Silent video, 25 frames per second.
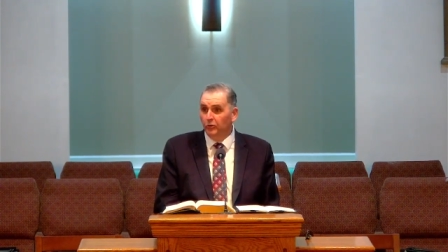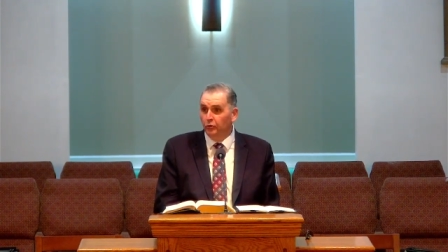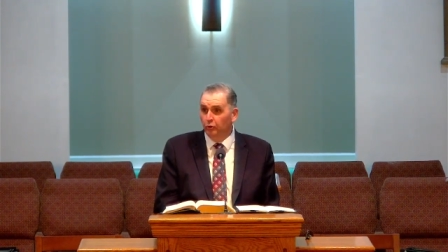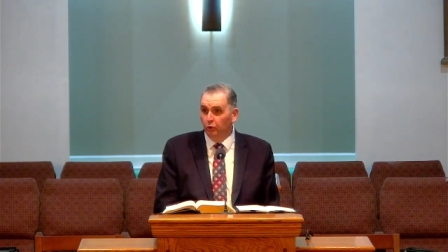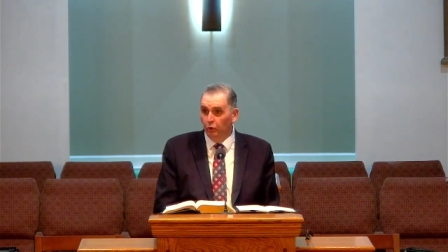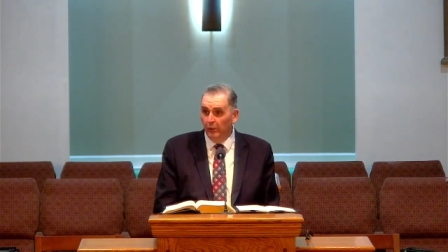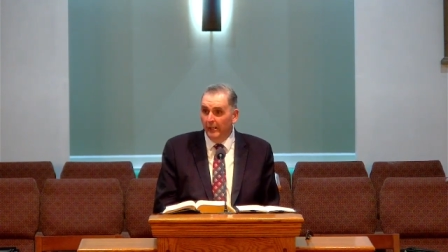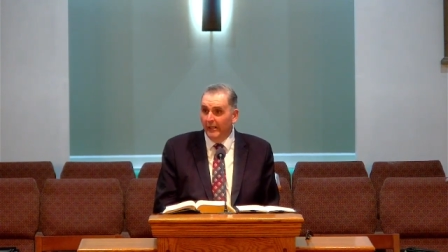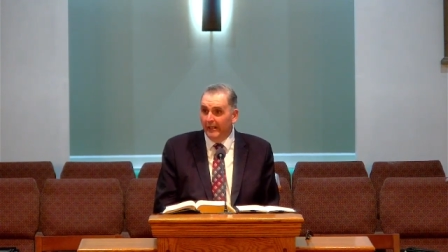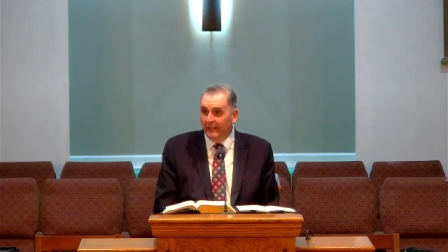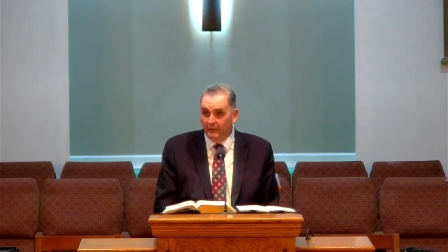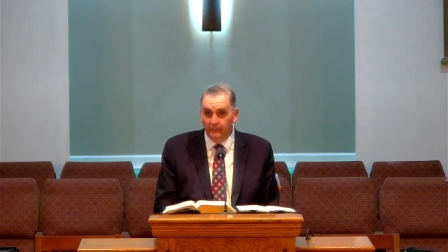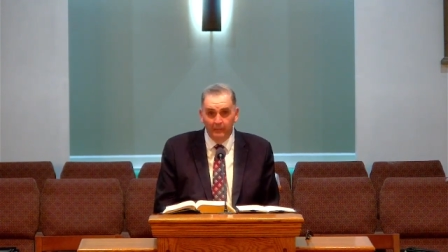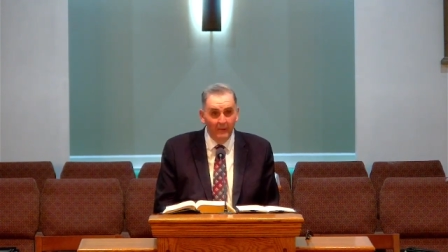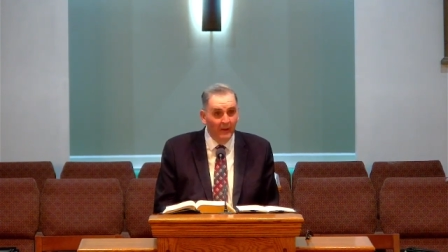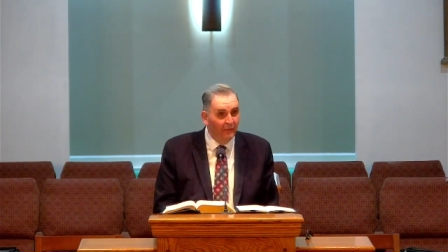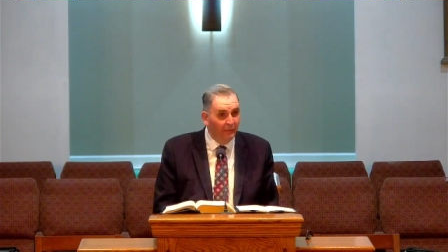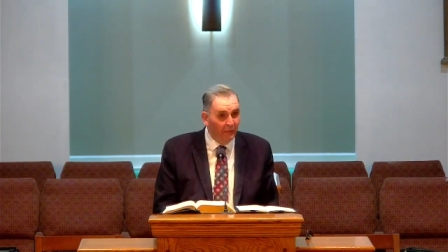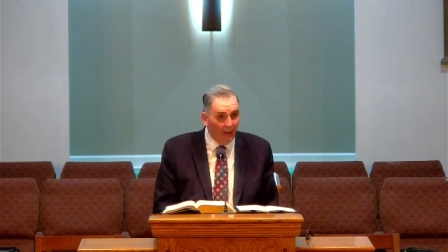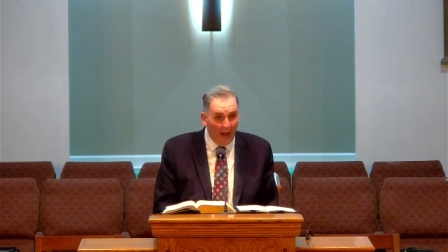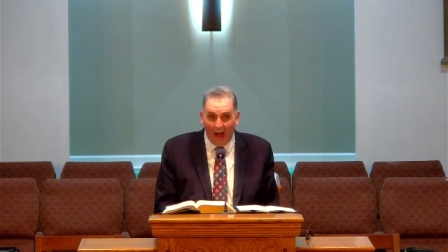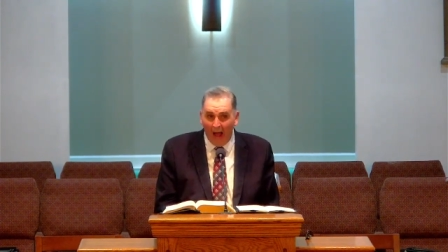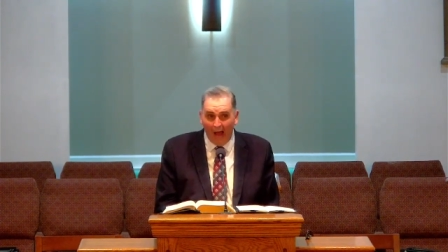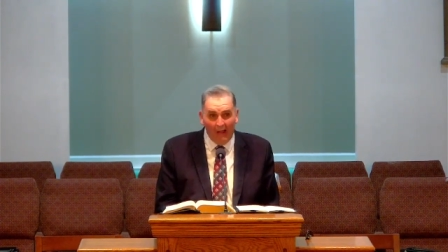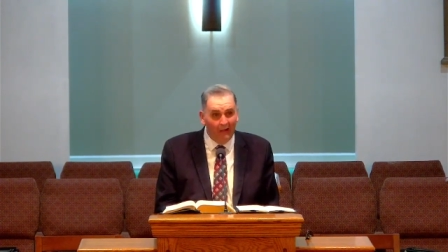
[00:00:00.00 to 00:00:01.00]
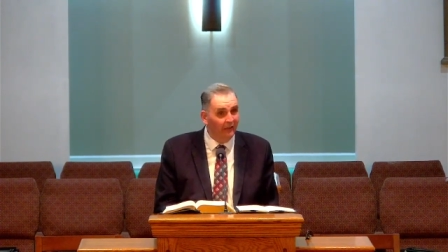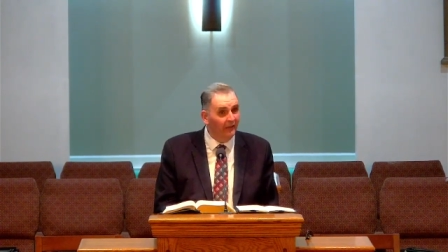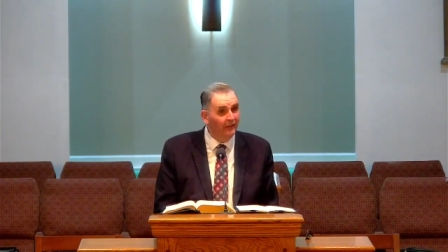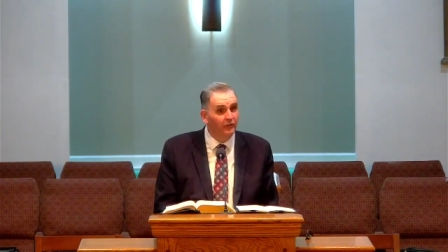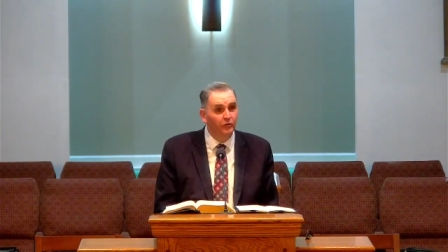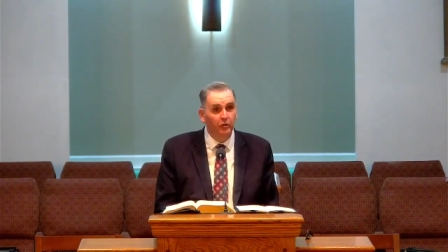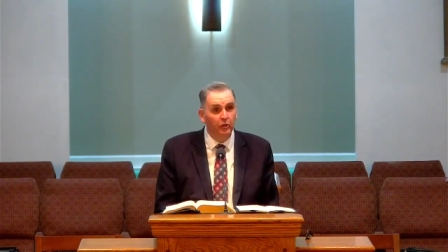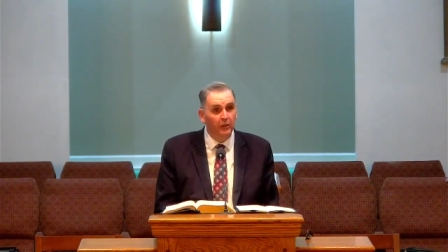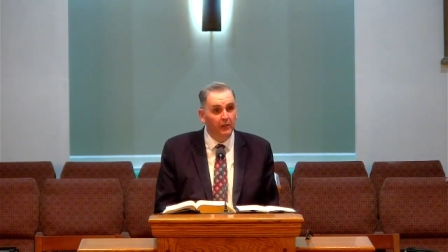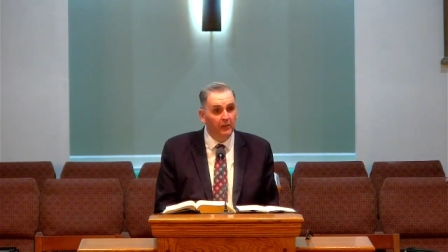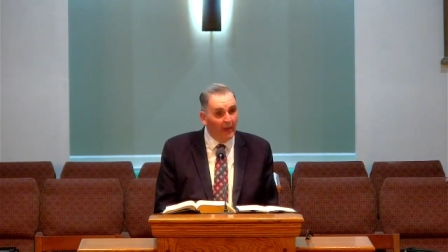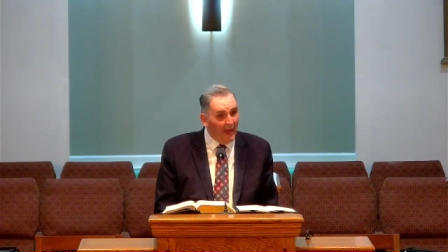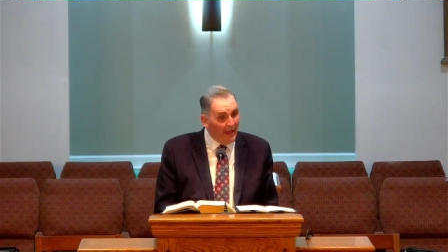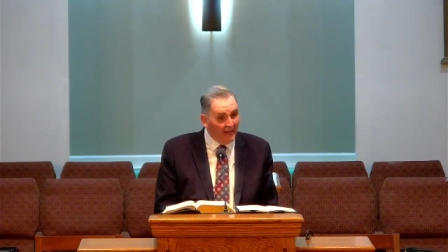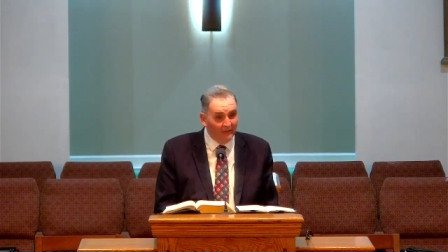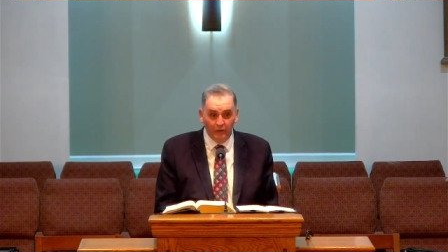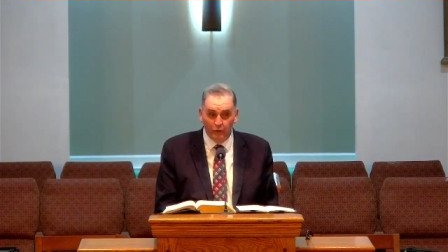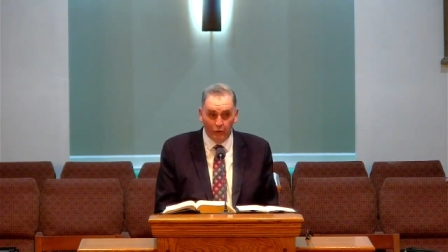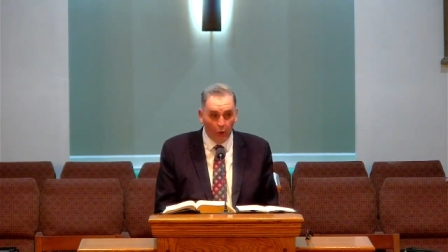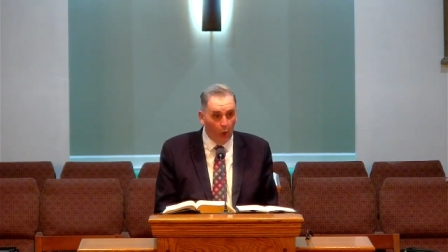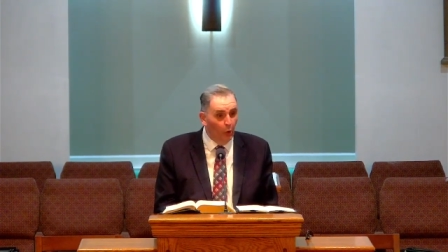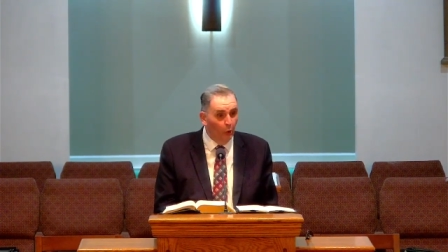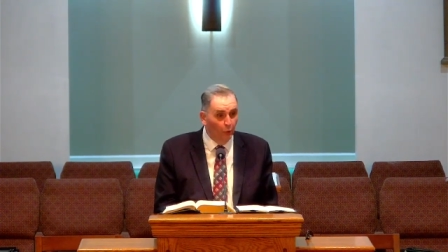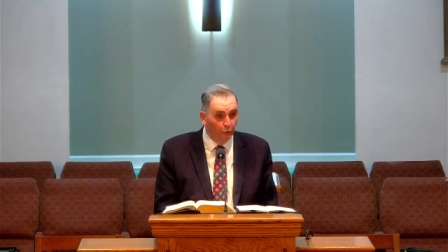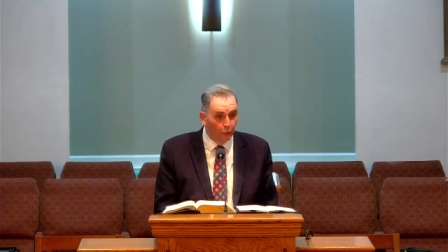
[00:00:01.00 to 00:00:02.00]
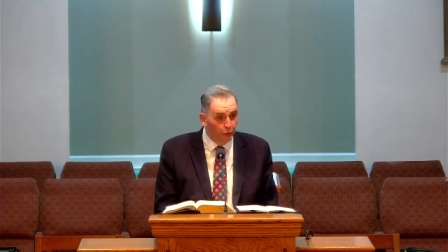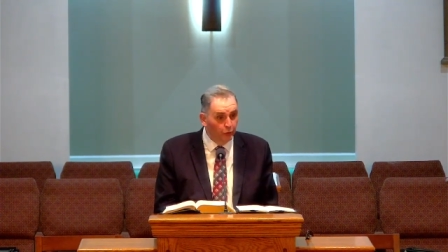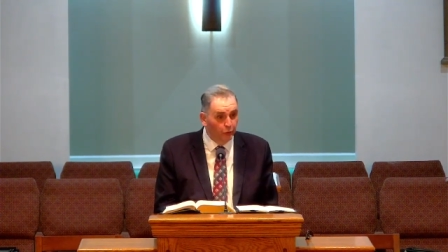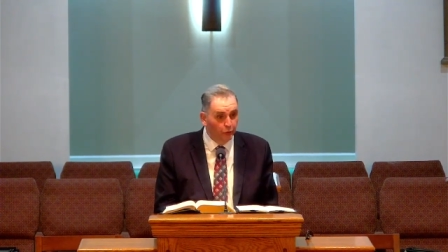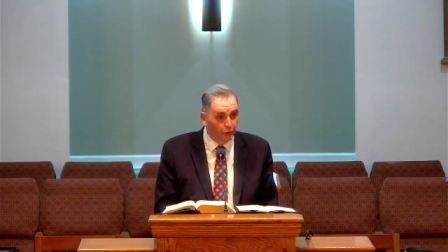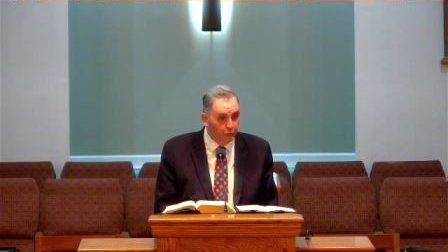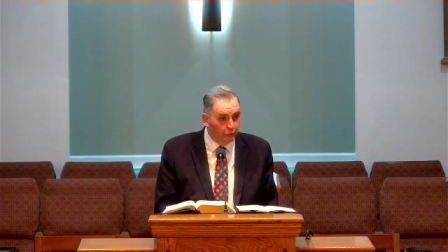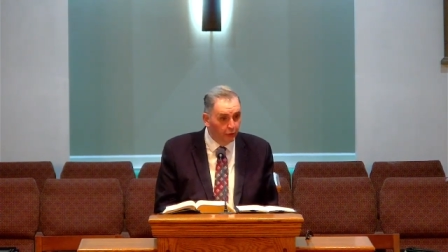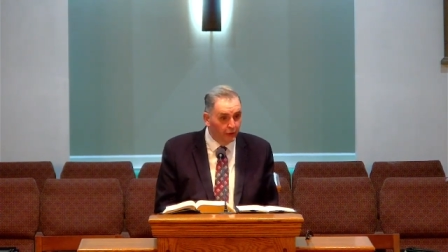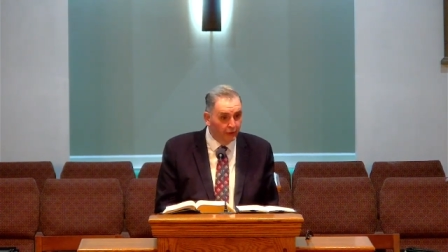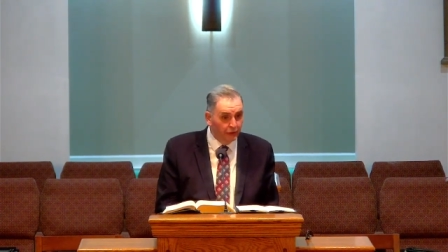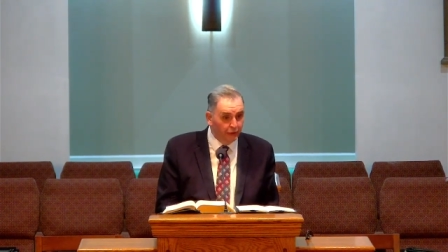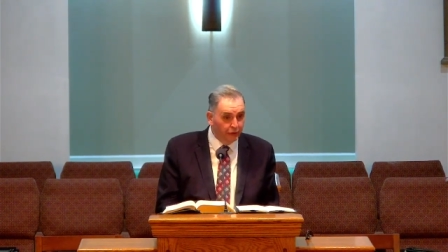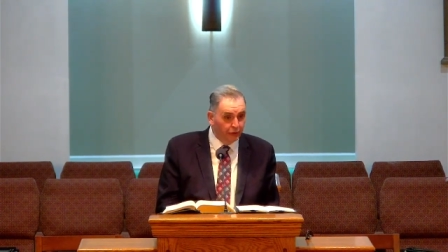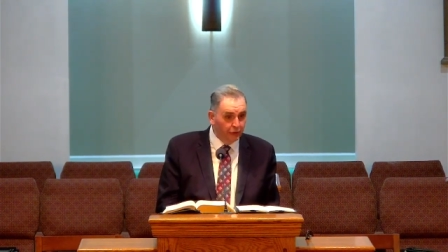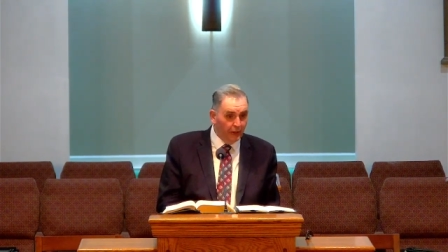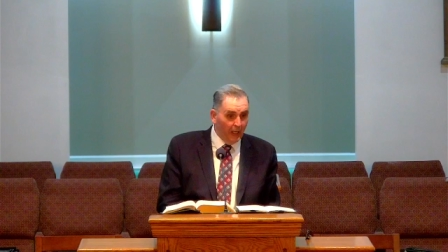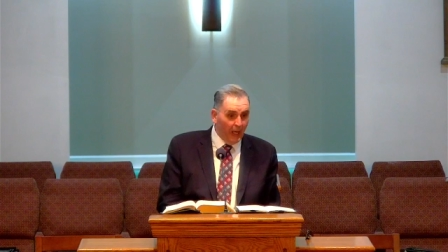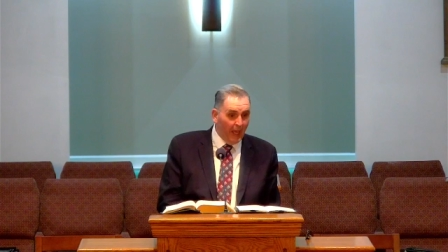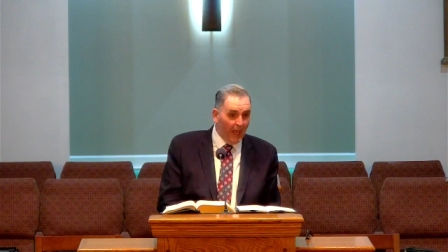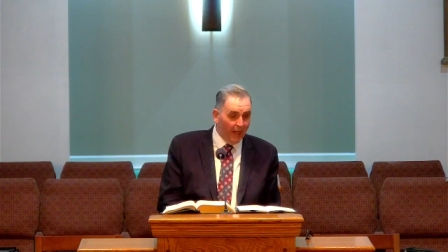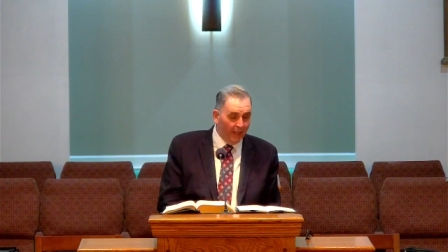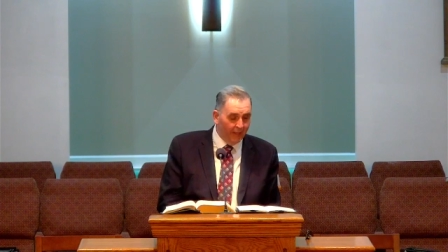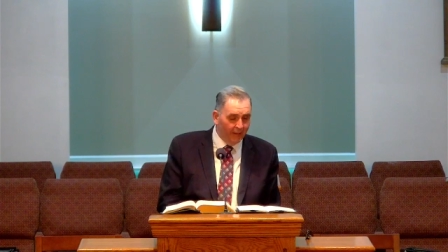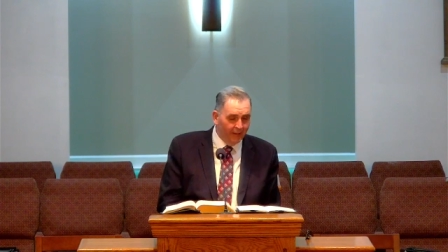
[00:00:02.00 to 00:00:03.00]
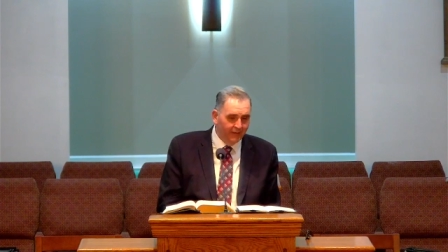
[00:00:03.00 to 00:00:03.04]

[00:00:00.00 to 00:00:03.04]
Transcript: Greek mythology? That's older than Christianity?